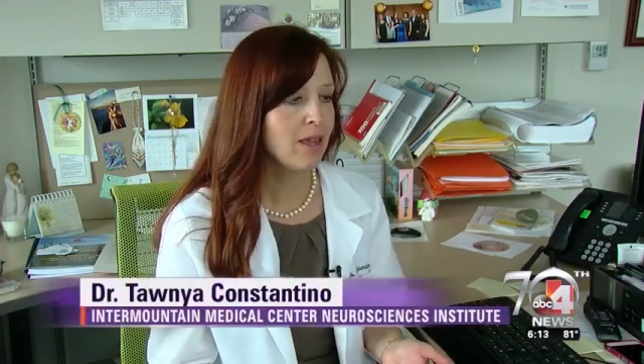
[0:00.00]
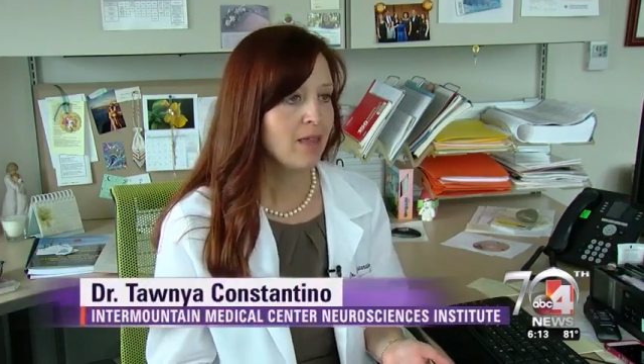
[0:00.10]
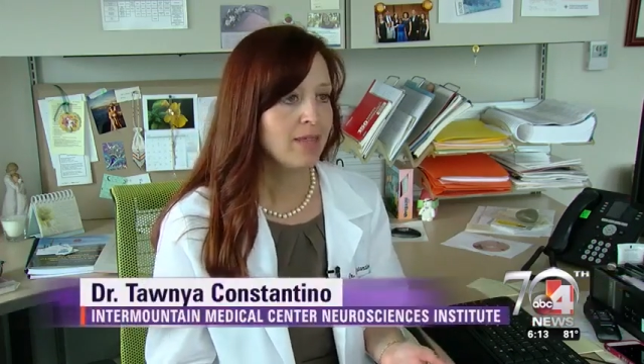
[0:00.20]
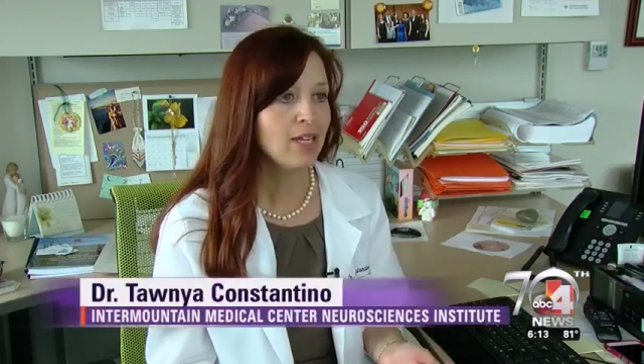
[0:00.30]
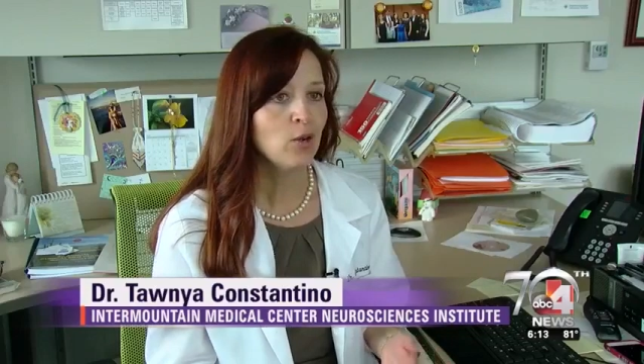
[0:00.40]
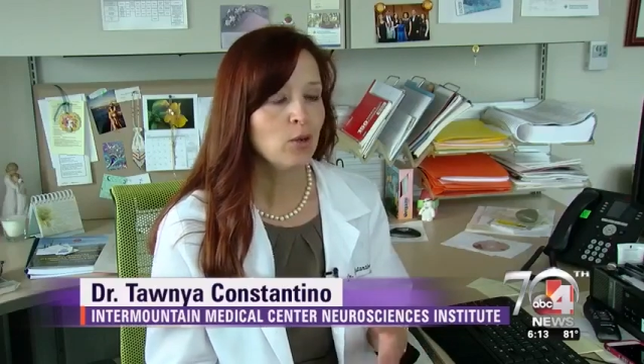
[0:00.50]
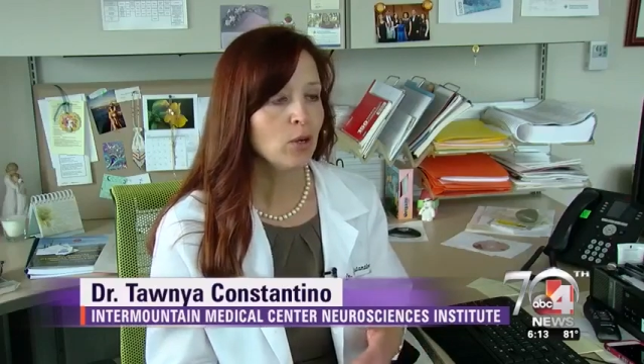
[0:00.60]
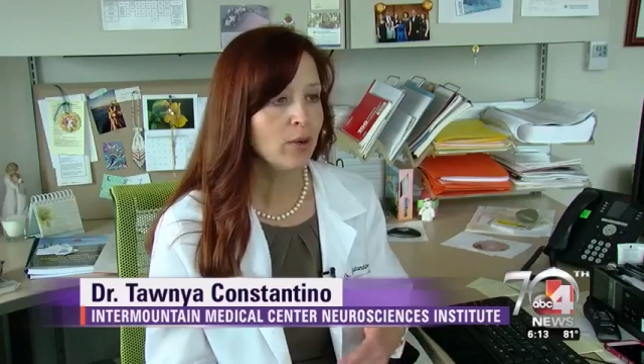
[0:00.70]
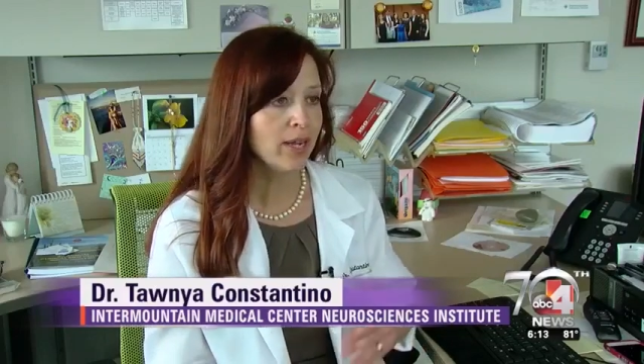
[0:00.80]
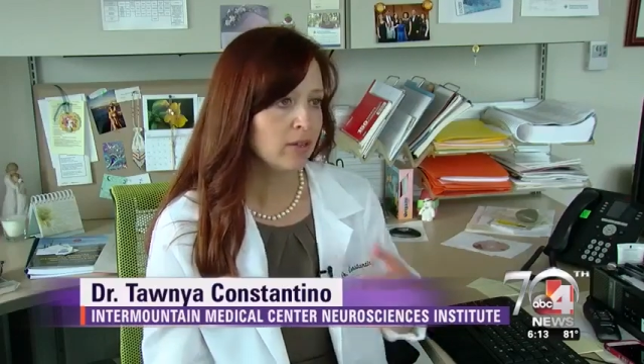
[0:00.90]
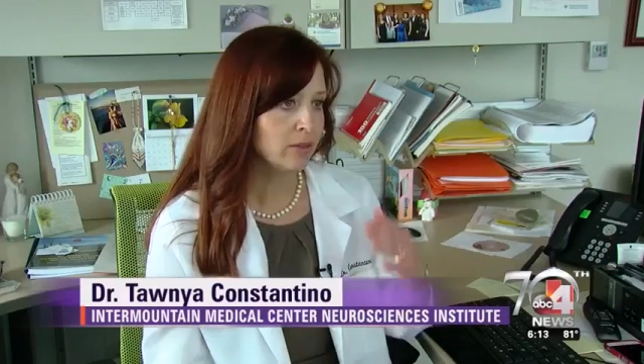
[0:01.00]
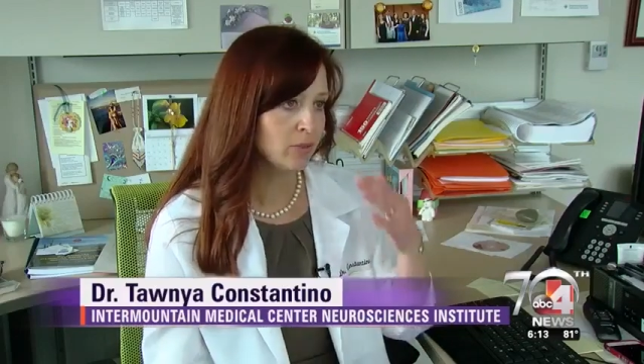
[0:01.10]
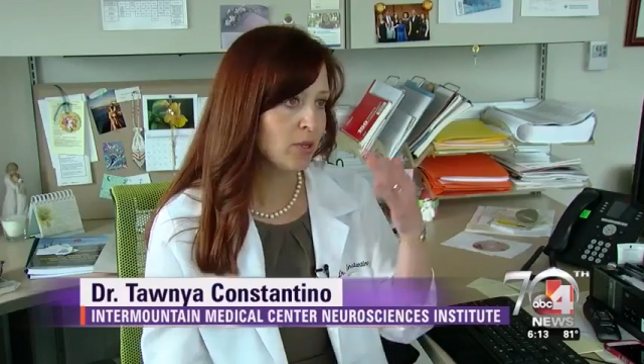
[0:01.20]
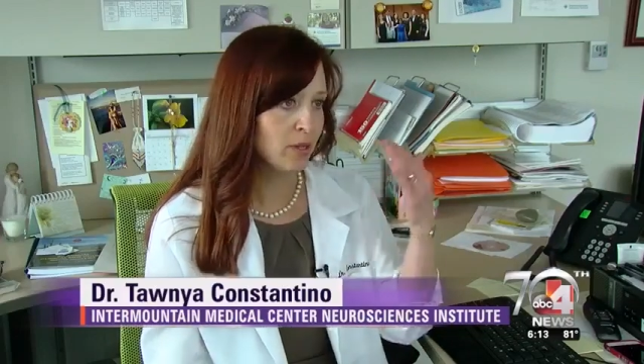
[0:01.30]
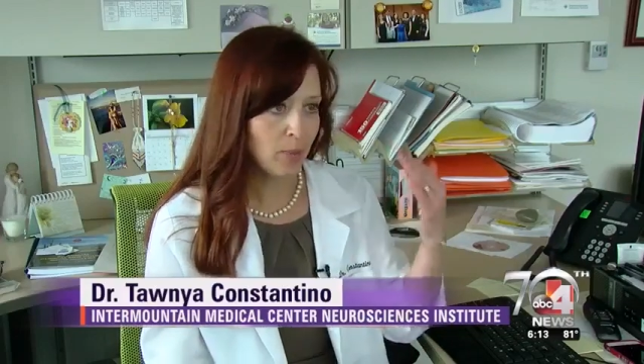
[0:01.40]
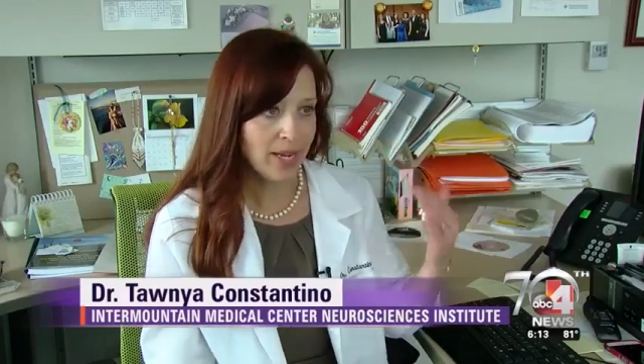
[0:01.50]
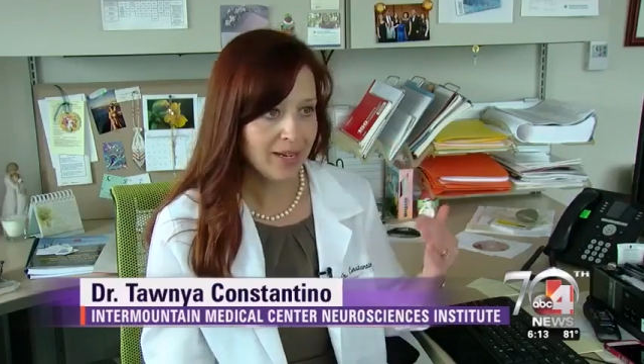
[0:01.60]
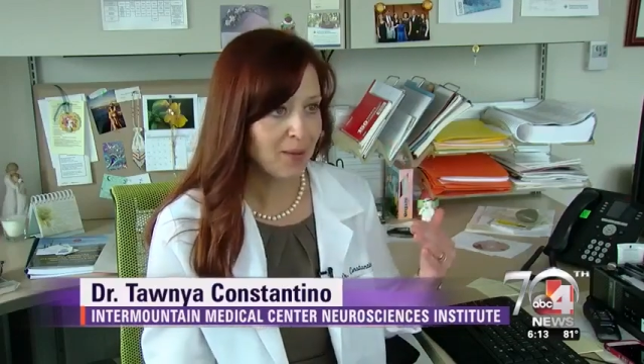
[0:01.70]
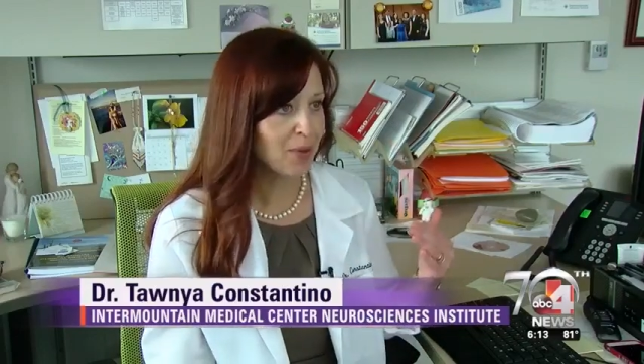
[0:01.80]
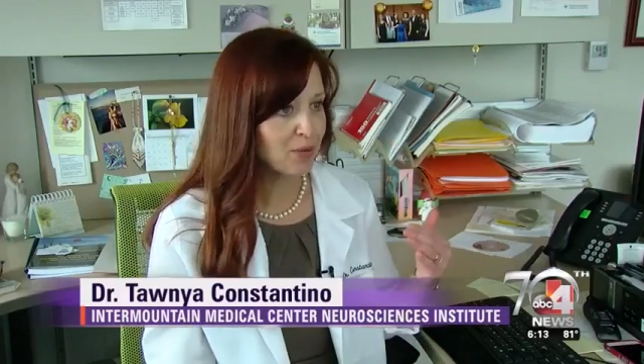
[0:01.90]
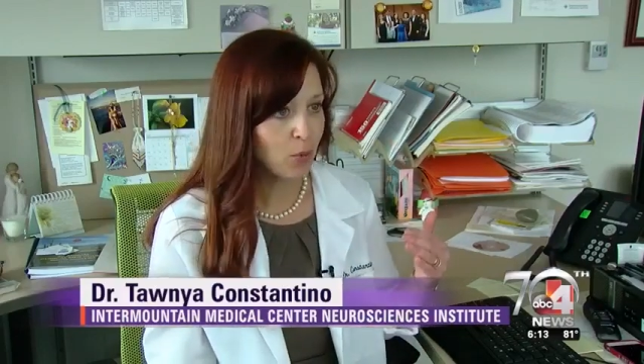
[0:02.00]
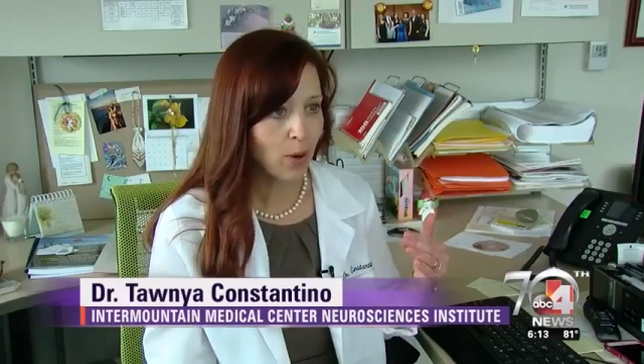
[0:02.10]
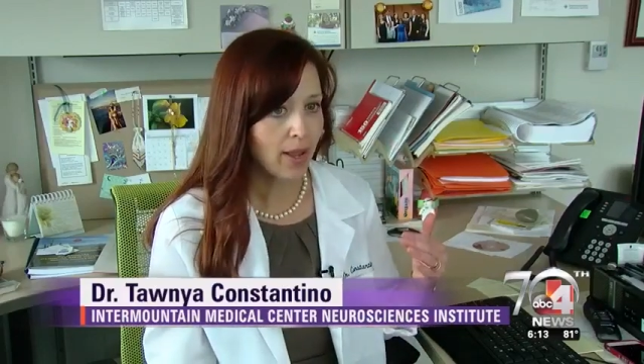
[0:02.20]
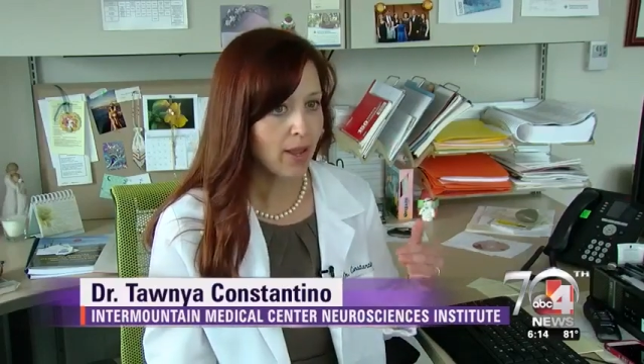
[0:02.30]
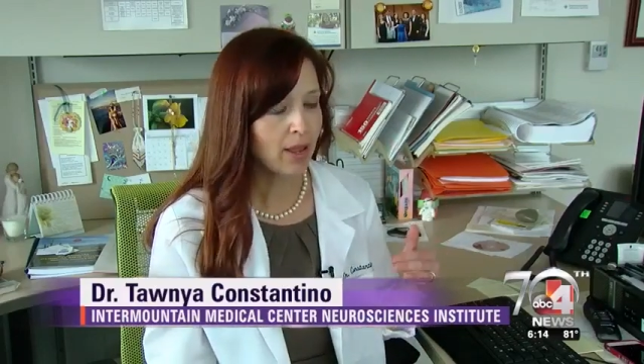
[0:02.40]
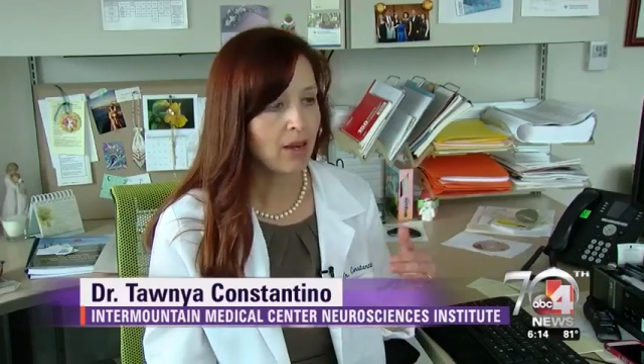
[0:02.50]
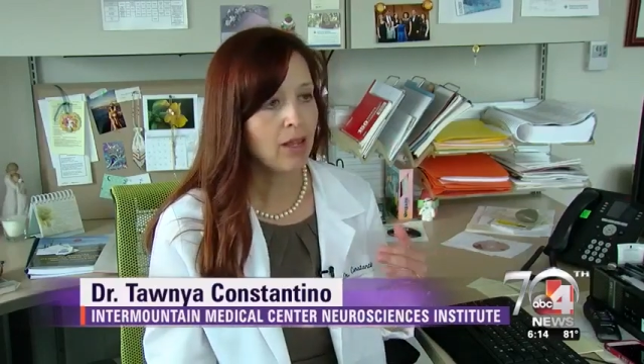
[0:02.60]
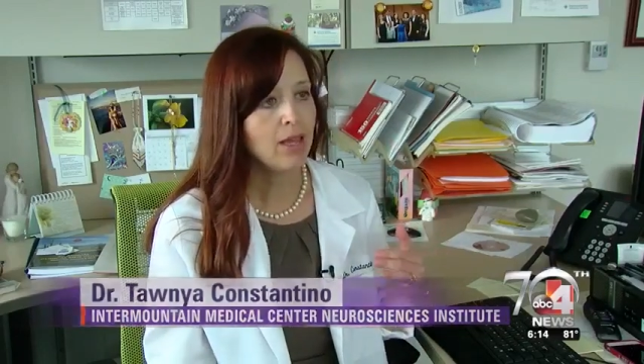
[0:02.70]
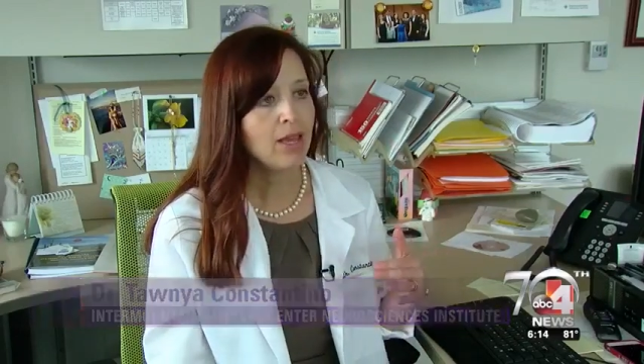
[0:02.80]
They don't go around with it painted on their forehead.